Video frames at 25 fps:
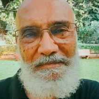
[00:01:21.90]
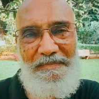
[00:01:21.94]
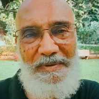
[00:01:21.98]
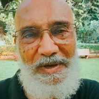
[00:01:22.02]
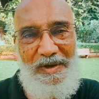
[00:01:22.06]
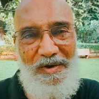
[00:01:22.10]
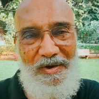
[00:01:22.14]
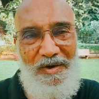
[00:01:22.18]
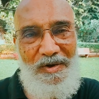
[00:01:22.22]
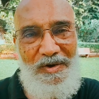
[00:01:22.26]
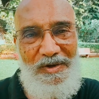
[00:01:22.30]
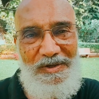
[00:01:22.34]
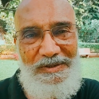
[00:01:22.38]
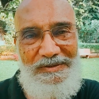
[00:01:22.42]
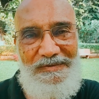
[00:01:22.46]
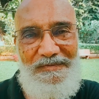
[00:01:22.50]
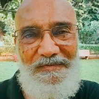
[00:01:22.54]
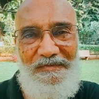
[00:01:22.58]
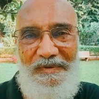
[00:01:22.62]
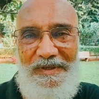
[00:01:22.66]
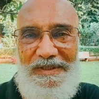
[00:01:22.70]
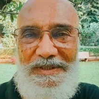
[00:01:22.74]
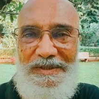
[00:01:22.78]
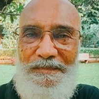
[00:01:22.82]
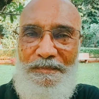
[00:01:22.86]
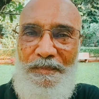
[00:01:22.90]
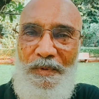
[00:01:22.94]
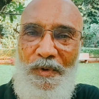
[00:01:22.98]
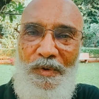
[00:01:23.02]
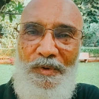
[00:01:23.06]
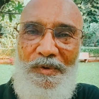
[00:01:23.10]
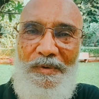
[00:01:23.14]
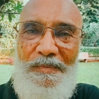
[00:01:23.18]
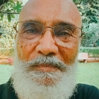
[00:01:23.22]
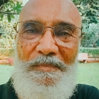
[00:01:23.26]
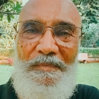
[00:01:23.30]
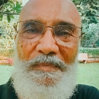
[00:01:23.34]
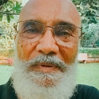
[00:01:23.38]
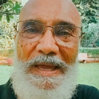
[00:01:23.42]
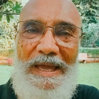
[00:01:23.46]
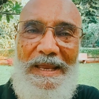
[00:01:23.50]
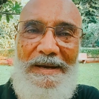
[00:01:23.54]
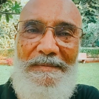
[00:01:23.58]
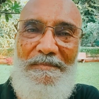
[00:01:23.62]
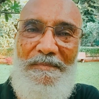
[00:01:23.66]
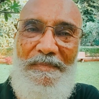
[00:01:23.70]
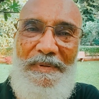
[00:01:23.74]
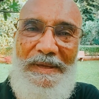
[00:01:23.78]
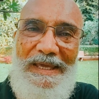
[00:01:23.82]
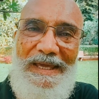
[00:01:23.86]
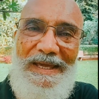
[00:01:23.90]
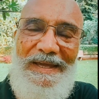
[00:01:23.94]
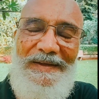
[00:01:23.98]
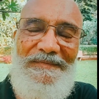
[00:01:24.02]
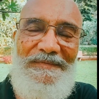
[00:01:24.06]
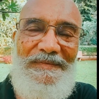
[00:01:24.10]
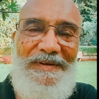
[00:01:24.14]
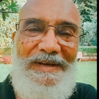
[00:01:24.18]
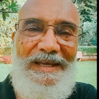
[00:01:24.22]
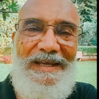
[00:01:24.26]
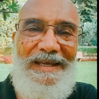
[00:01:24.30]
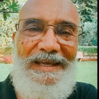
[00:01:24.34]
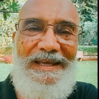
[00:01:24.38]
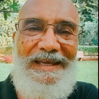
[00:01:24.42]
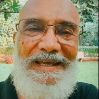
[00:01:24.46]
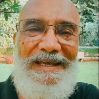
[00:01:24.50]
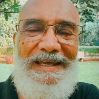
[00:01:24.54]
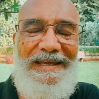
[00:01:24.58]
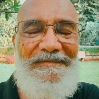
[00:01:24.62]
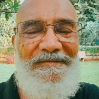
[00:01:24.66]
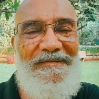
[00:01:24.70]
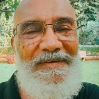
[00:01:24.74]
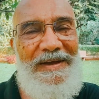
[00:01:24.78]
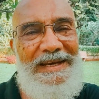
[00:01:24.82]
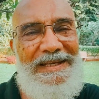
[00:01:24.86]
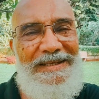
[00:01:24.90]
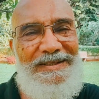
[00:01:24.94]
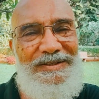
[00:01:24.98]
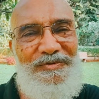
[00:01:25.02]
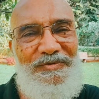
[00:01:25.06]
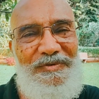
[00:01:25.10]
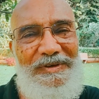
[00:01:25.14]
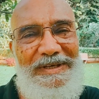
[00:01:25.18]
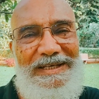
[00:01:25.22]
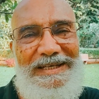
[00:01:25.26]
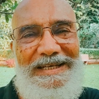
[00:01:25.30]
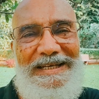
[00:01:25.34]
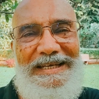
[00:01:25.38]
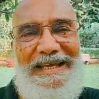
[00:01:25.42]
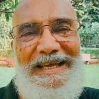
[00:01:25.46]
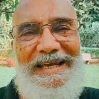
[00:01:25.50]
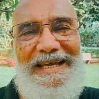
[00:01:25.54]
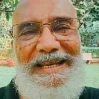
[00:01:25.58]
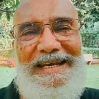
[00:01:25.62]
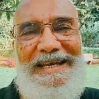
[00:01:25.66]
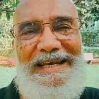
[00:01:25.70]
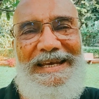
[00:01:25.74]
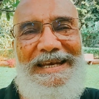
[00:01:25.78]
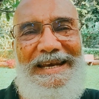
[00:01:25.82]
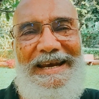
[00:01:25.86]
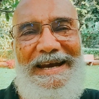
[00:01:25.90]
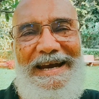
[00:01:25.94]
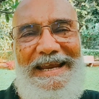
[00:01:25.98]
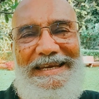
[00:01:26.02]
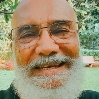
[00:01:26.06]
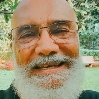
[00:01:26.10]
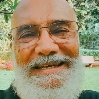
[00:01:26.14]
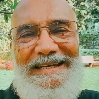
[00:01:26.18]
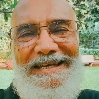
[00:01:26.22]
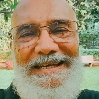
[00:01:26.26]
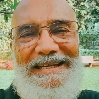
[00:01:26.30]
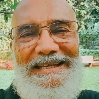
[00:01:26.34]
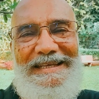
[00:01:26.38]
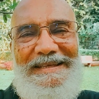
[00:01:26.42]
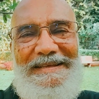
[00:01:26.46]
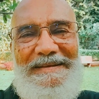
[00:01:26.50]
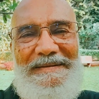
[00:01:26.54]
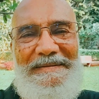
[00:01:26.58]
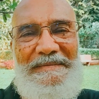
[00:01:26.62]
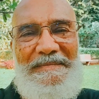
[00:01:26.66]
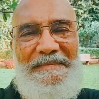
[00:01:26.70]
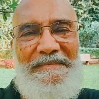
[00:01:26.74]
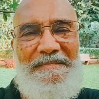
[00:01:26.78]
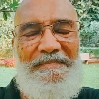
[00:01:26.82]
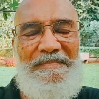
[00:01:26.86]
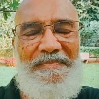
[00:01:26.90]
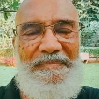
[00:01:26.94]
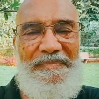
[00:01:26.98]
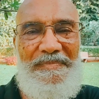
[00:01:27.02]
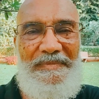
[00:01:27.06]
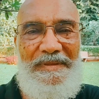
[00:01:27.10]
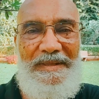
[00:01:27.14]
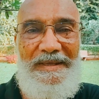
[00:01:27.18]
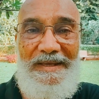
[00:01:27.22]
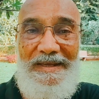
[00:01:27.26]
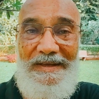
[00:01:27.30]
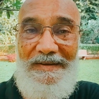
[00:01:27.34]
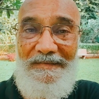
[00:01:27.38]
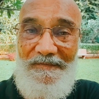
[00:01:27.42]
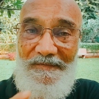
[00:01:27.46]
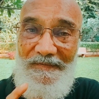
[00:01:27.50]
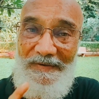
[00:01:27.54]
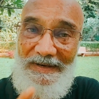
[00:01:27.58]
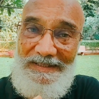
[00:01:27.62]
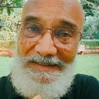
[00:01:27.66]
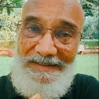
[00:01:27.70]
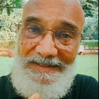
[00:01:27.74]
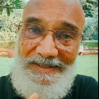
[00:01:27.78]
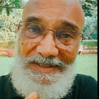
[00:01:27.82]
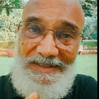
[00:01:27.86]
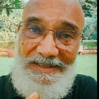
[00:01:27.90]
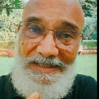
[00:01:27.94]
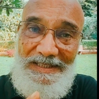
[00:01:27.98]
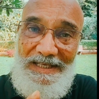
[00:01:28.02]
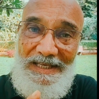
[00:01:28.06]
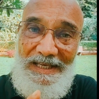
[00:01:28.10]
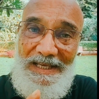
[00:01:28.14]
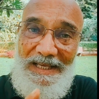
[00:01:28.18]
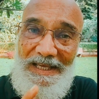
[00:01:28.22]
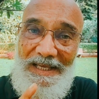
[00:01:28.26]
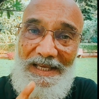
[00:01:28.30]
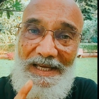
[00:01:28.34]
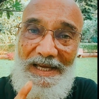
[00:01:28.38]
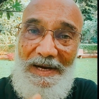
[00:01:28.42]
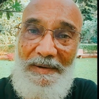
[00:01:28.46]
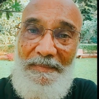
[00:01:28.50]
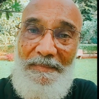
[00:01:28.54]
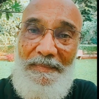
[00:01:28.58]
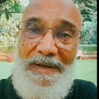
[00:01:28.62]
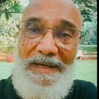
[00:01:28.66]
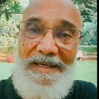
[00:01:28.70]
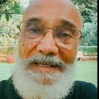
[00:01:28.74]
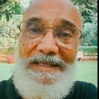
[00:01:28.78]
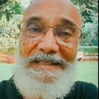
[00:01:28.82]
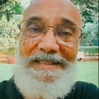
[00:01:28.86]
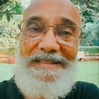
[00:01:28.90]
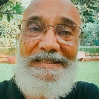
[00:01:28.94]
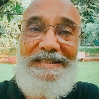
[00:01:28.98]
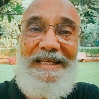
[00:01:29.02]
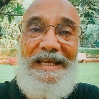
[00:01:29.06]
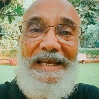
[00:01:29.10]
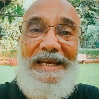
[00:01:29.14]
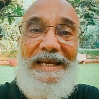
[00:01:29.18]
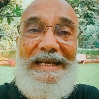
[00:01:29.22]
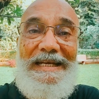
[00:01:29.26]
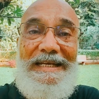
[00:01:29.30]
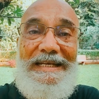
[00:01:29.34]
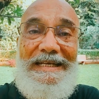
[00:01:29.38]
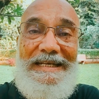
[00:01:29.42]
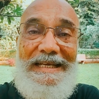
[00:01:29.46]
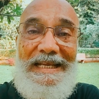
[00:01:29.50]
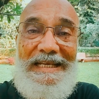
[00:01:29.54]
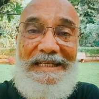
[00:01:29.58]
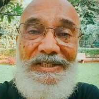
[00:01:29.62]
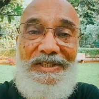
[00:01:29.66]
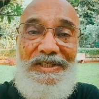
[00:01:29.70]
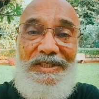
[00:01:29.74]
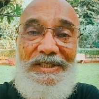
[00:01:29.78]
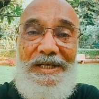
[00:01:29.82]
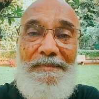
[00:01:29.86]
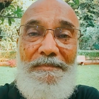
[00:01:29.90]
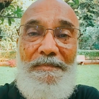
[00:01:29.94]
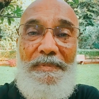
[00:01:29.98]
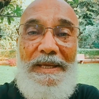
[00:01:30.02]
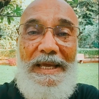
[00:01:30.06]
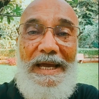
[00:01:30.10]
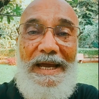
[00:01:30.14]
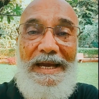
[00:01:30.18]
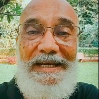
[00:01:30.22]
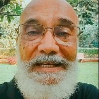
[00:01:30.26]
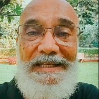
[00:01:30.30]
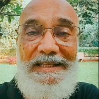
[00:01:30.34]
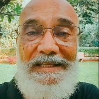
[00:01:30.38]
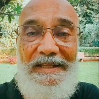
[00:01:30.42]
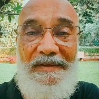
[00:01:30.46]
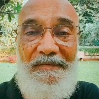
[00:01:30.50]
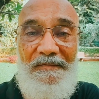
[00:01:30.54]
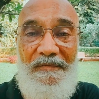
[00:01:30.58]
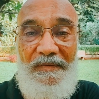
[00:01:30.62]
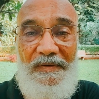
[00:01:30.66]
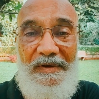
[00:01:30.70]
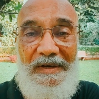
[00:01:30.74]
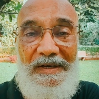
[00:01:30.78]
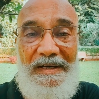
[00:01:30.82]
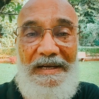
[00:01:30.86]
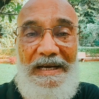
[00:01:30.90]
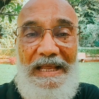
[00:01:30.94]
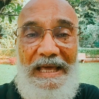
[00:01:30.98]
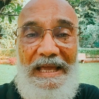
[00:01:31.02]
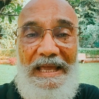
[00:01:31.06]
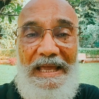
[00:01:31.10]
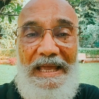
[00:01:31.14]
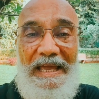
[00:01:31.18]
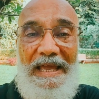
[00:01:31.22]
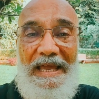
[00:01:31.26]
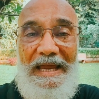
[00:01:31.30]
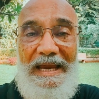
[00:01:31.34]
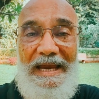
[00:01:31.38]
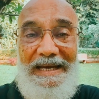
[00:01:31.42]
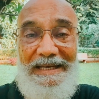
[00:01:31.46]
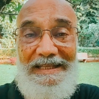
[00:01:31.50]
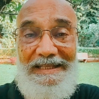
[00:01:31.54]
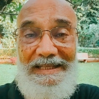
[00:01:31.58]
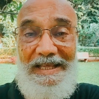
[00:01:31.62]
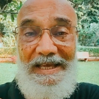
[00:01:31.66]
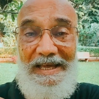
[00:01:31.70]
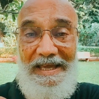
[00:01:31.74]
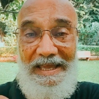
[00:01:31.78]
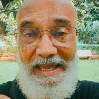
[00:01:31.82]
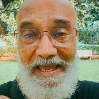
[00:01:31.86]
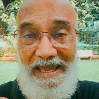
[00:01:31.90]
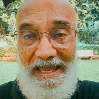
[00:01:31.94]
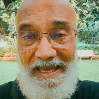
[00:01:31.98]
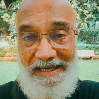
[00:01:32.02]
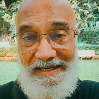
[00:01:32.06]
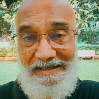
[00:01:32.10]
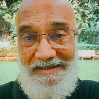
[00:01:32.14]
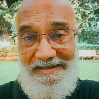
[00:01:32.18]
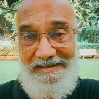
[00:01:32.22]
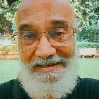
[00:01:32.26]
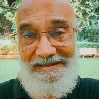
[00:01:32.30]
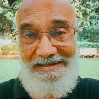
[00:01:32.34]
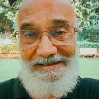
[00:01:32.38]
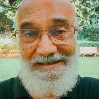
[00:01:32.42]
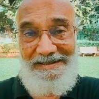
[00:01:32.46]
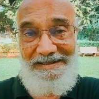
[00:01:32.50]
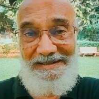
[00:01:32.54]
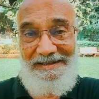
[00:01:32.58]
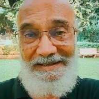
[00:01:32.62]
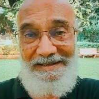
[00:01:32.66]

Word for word: because we spoke and behaved very sweetly and rightly. Friends, karma is the intention behind the word and the act.